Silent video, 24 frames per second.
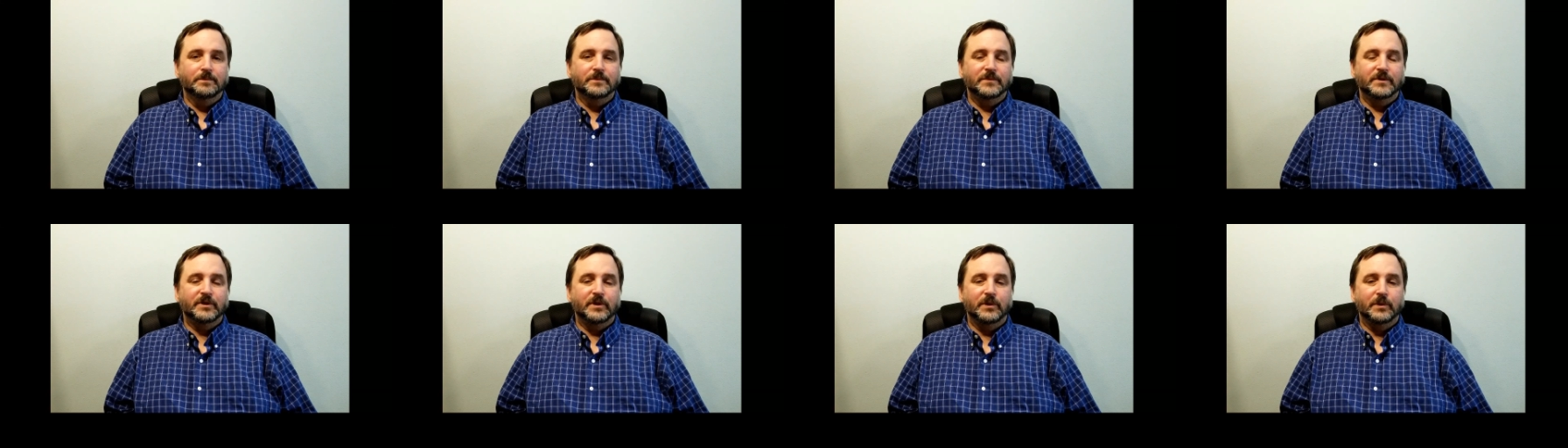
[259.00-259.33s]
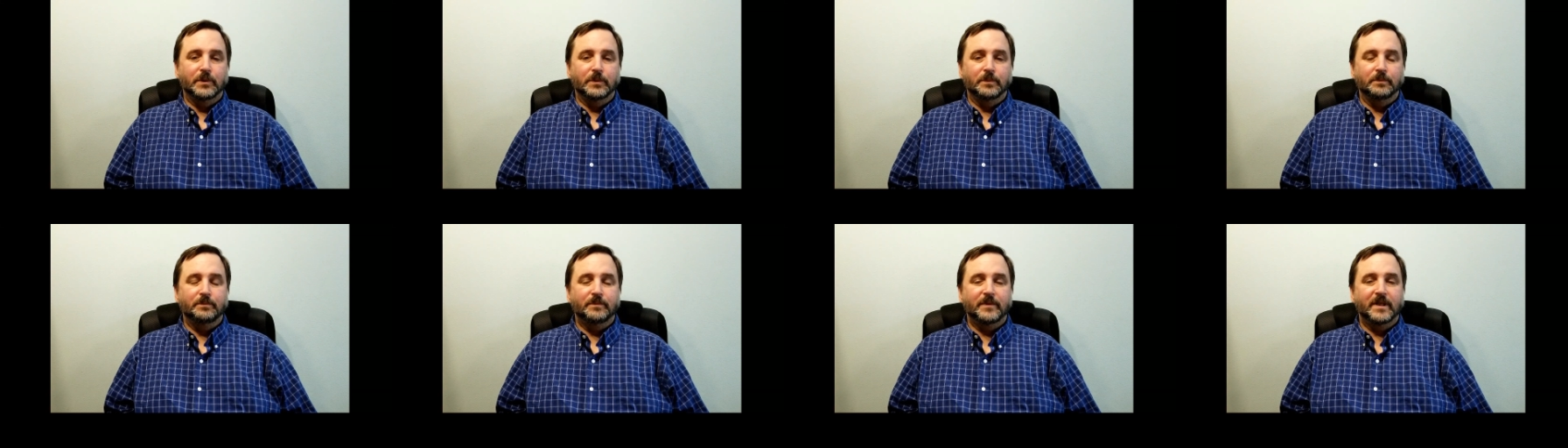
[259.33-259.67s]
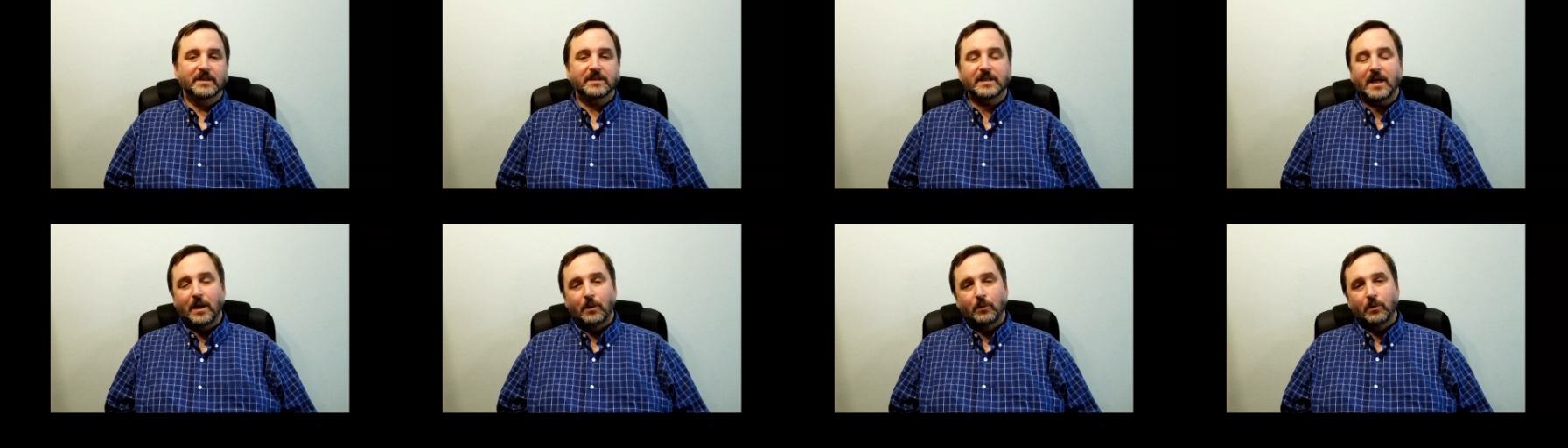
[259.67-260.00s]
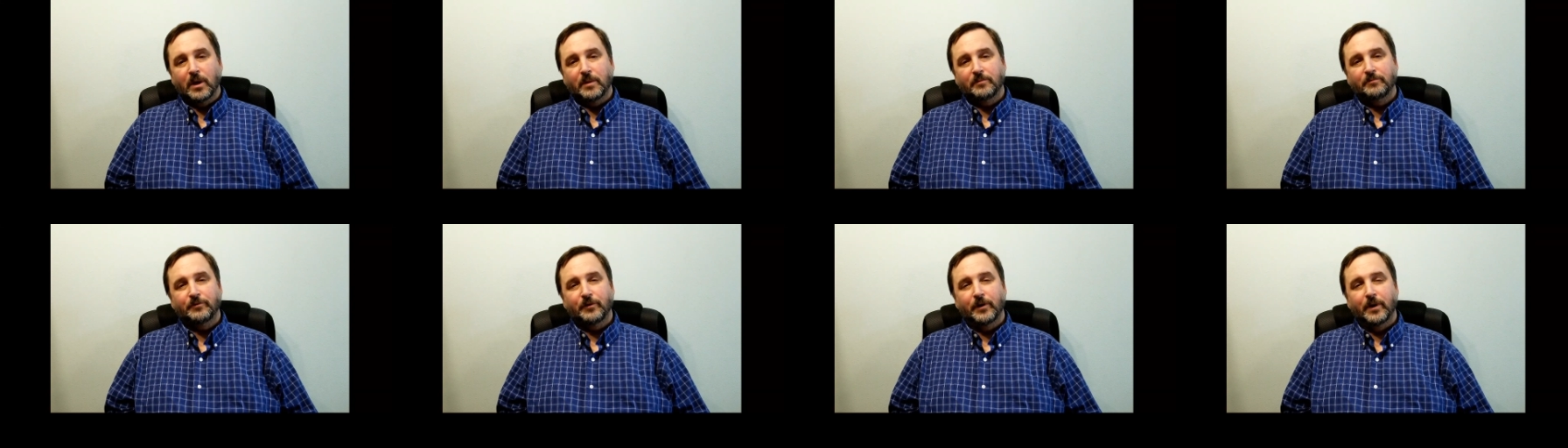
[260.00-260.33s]
So that's kind of
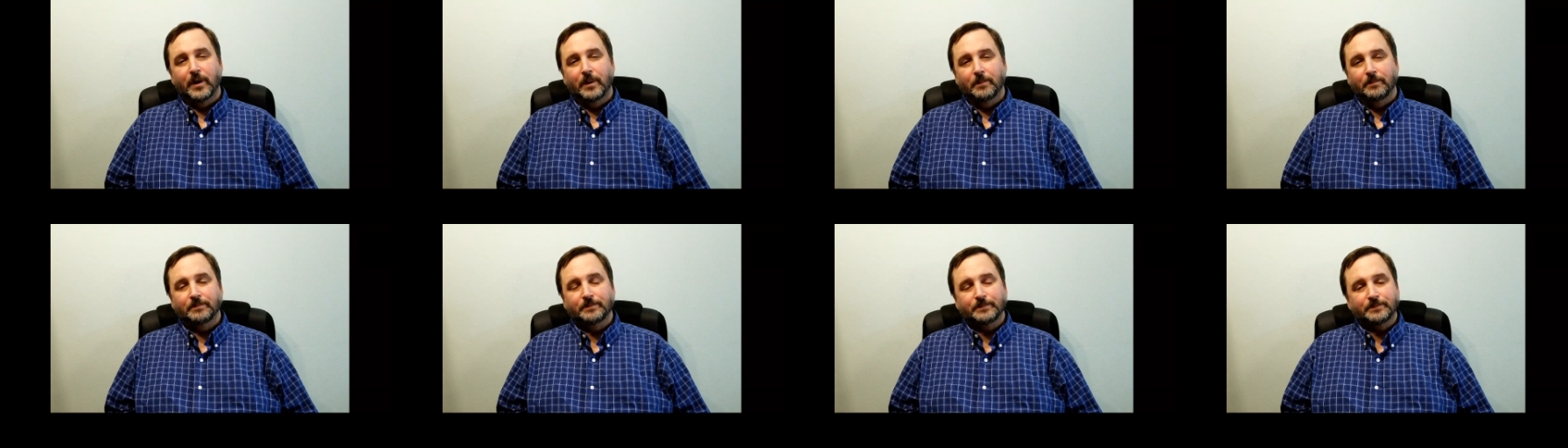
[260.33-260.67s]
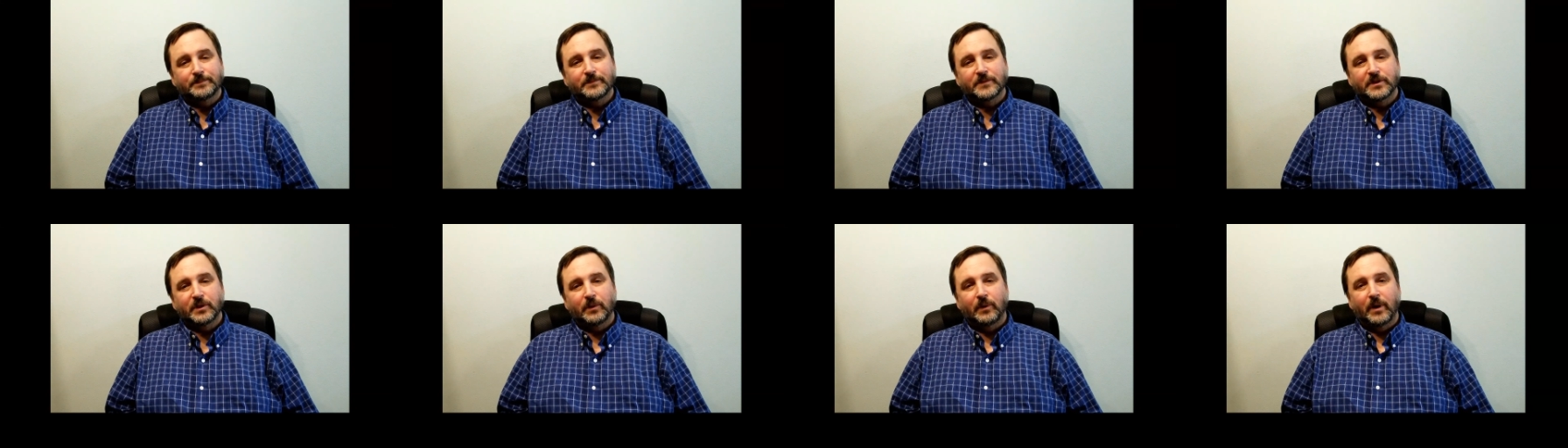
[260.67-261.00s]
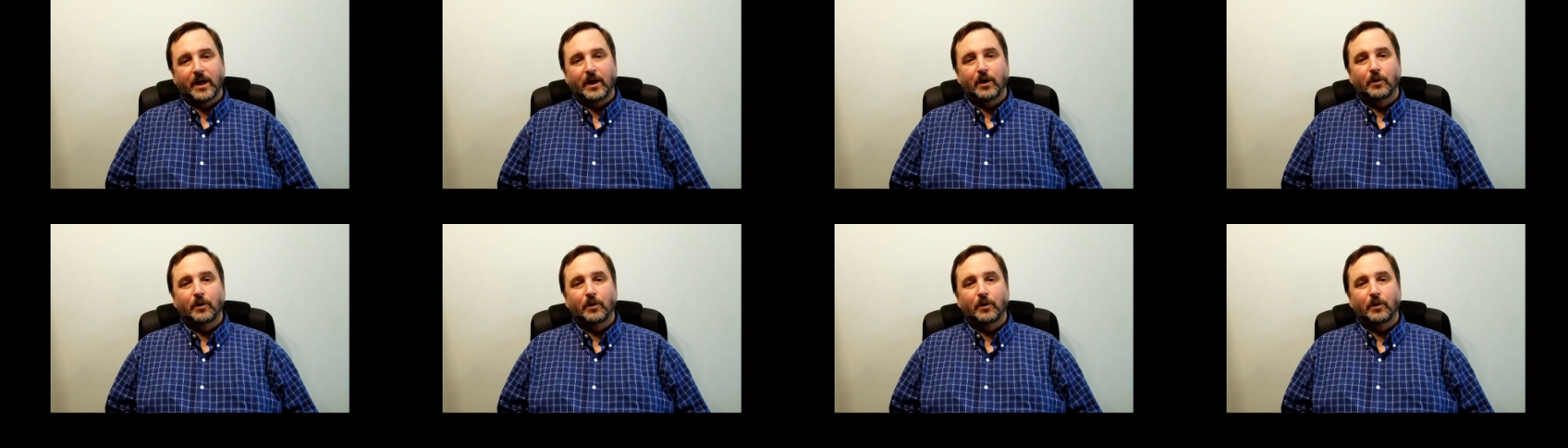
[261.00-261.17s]
where I'm from. So I